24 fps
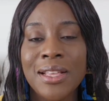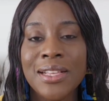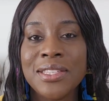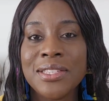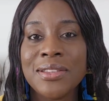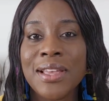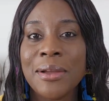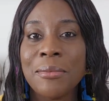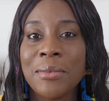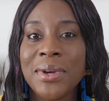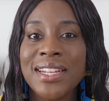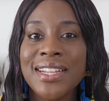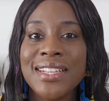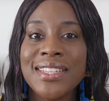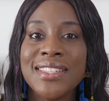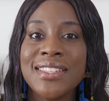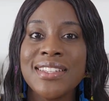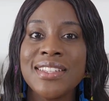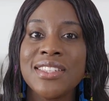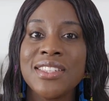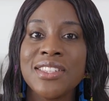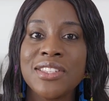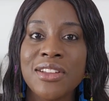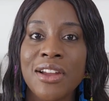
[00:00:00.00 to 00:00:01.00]
So I want us
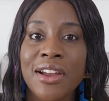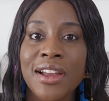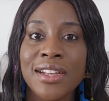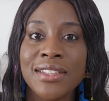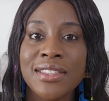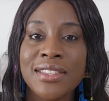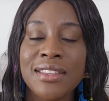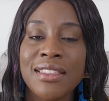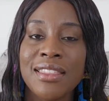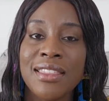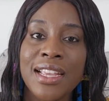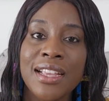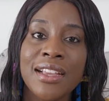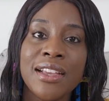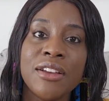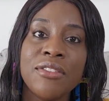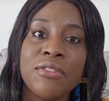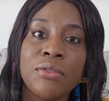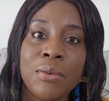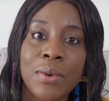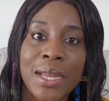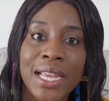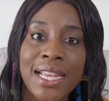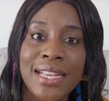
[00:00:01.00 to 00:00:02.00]
to start to think
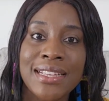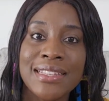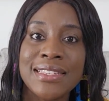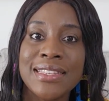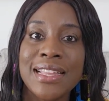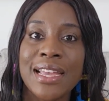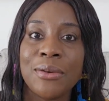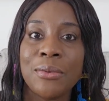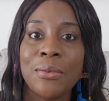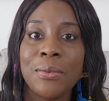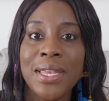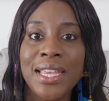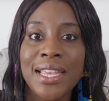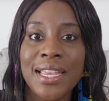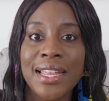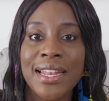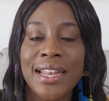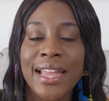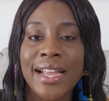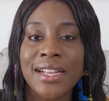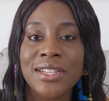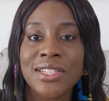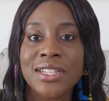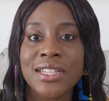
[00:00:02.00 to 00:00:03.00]
of ways that we can
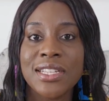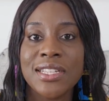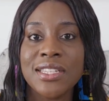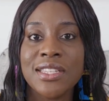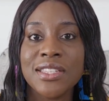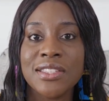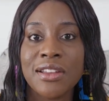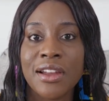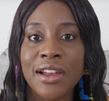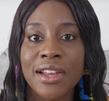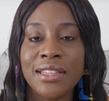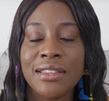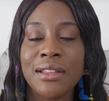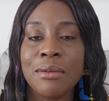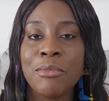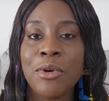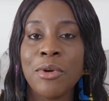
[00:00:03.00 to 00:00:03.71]
actually start the